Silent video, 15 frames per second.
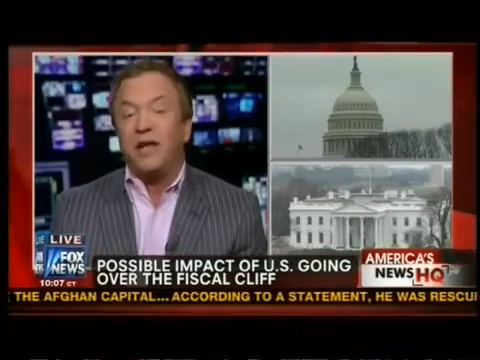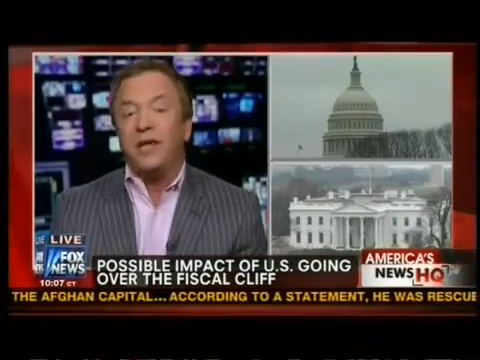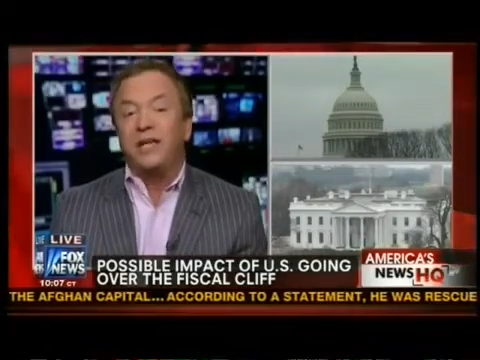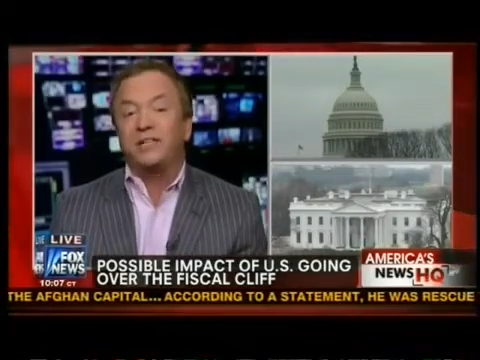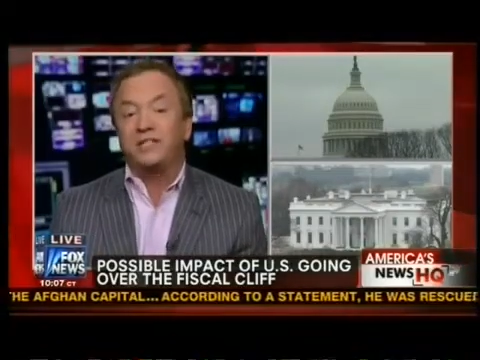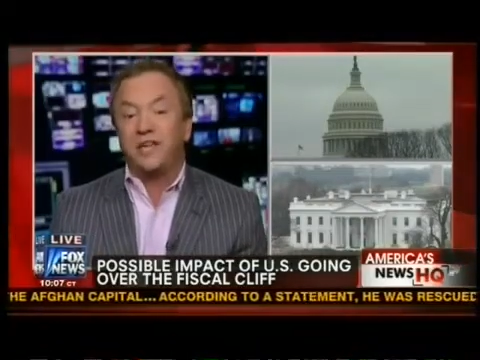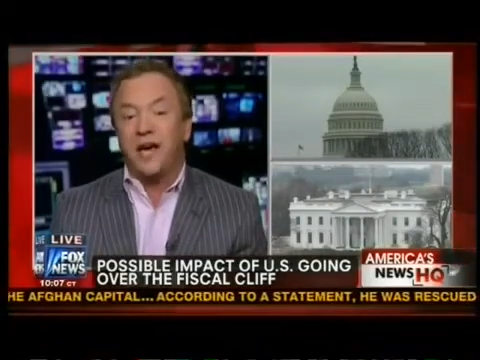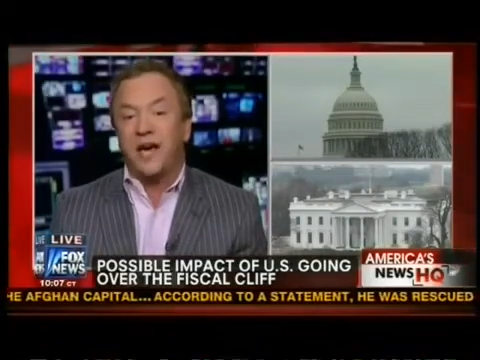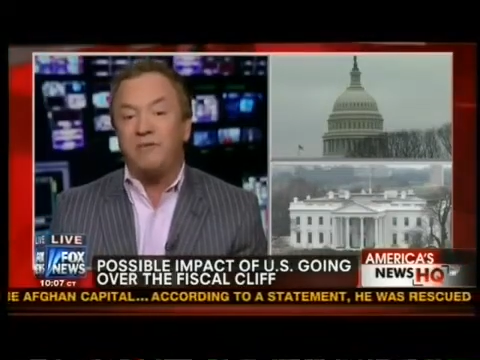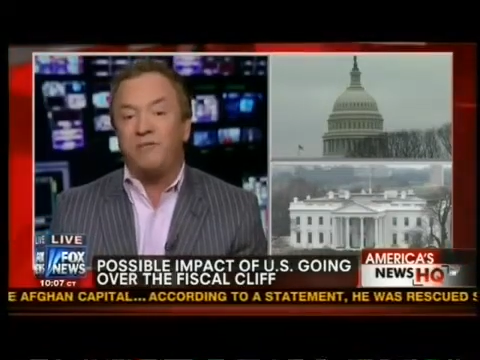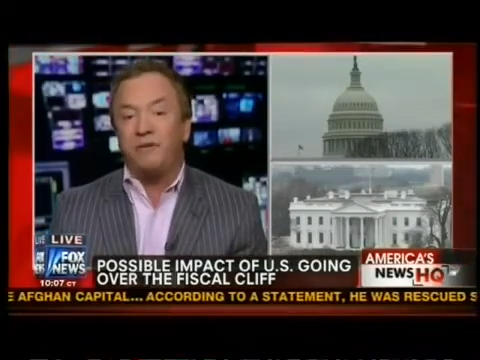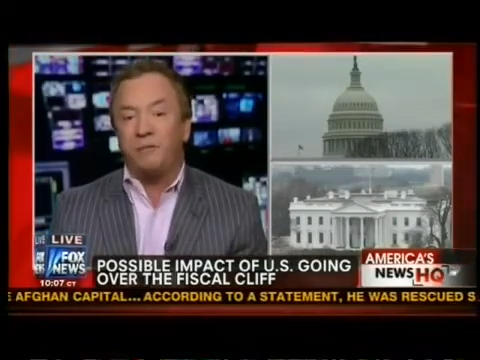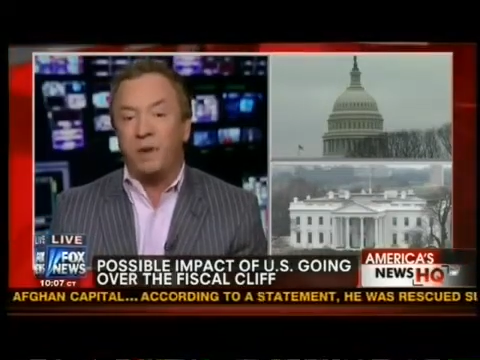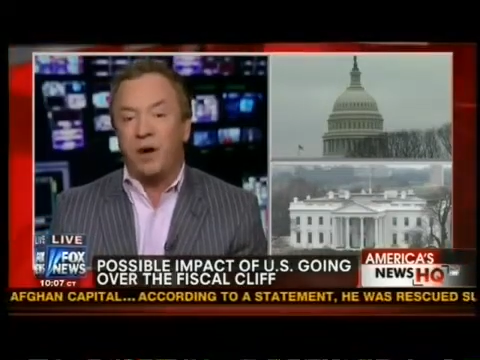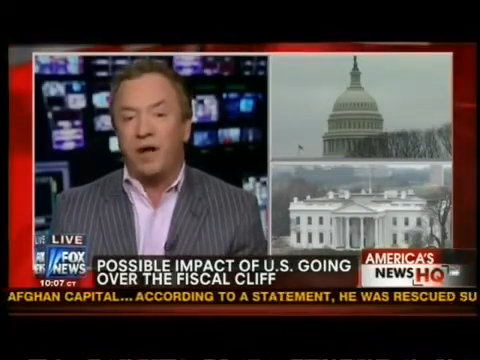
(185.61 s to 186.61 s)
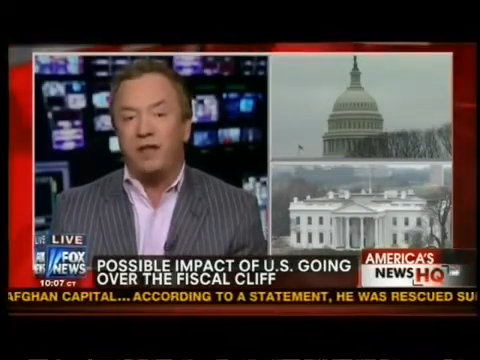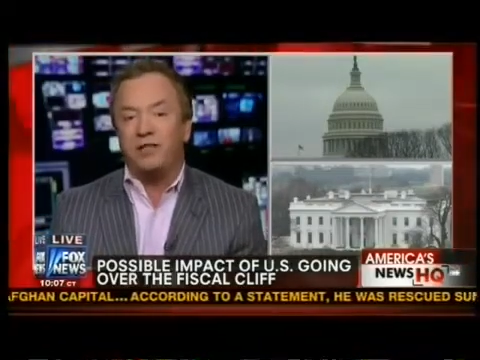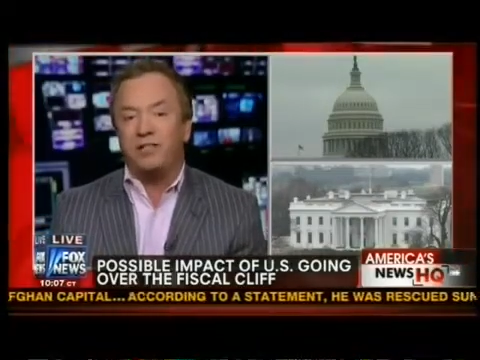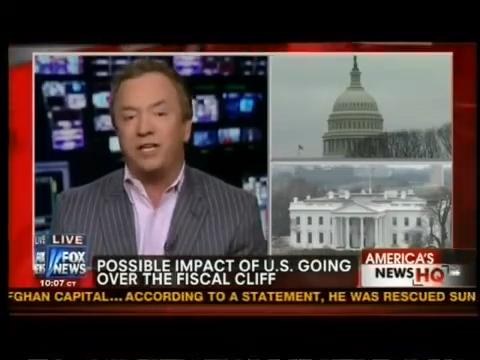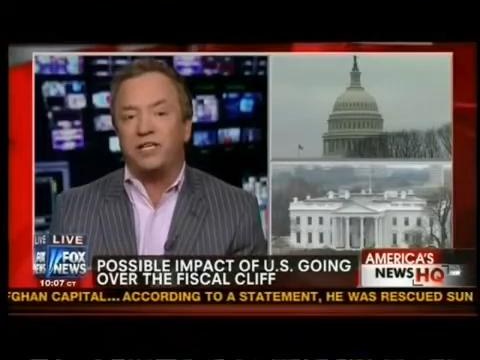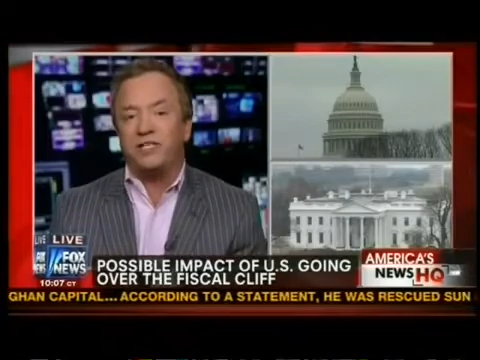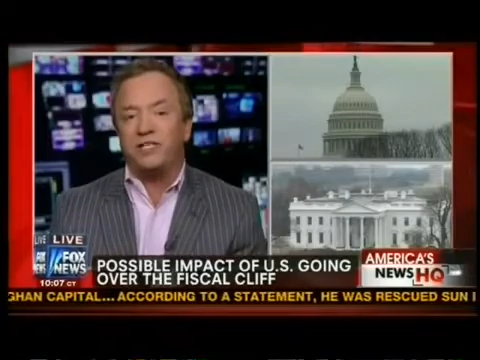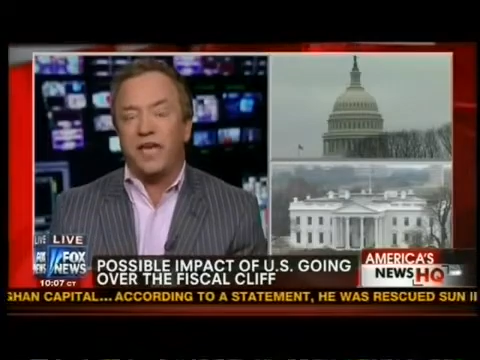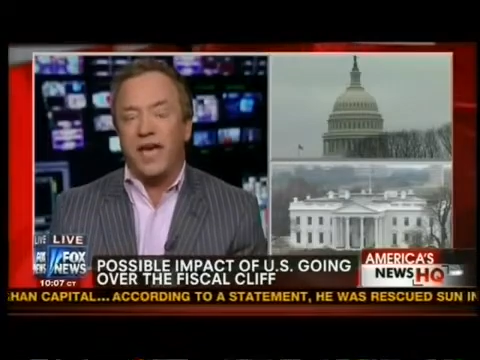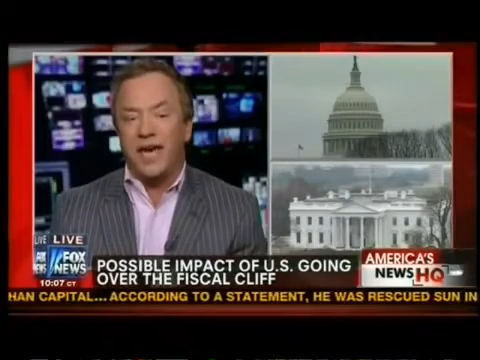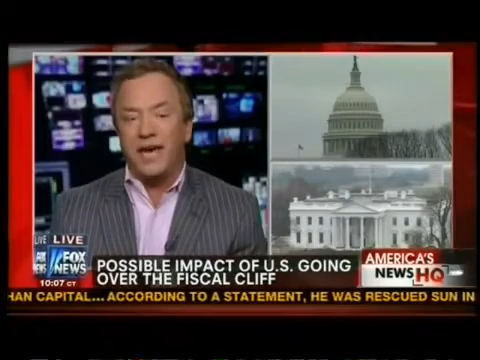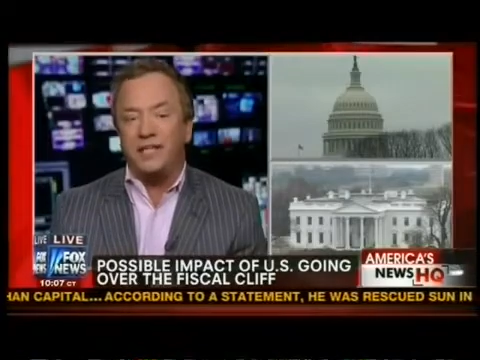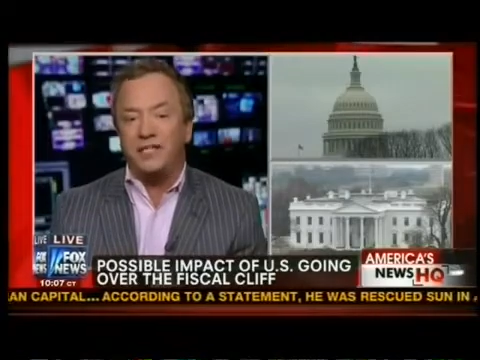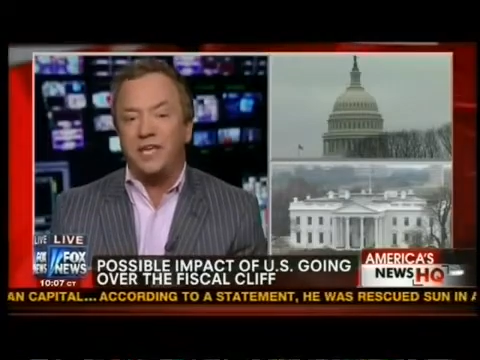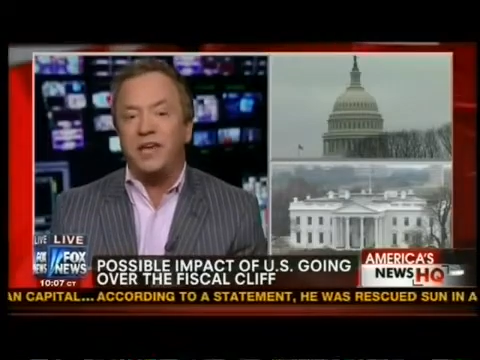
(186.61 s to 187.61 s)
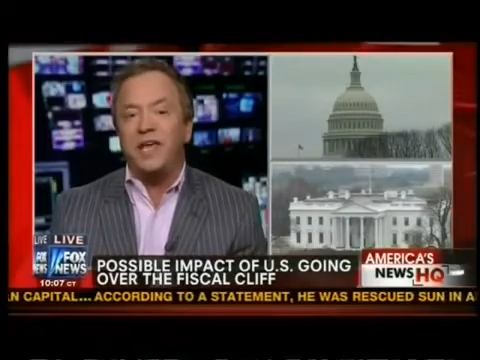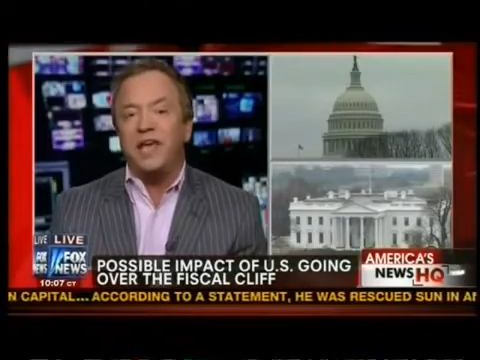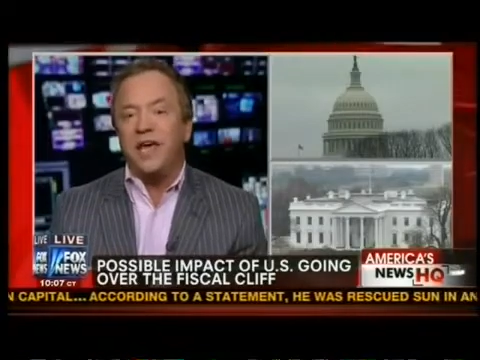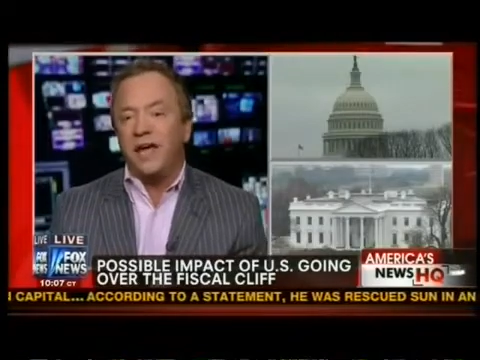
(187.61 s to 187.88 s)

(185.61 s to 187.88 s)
It's time for politics to exit,